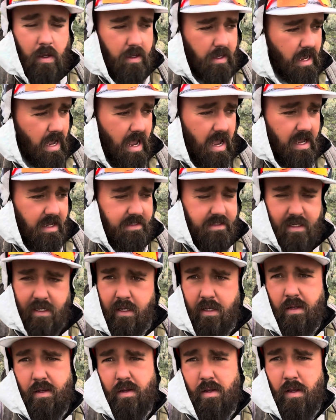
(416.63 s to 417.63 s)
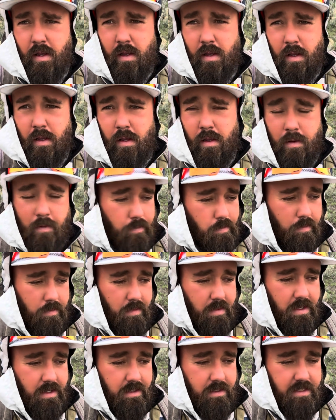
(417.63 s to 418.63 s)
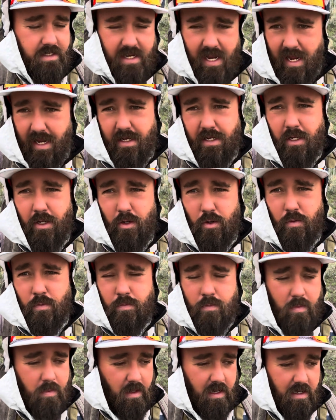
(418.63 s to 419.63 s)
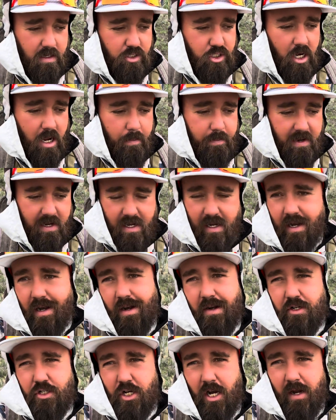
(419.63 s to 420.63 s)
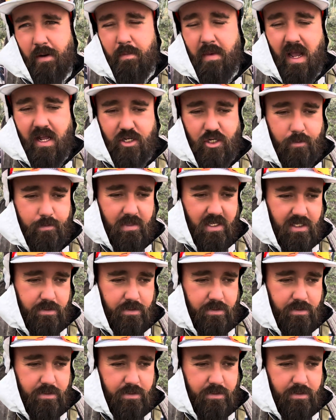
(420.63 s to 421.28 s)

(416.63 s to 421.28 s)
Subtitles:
guys, it's day 2. I'm gonna drop in here and try to match up these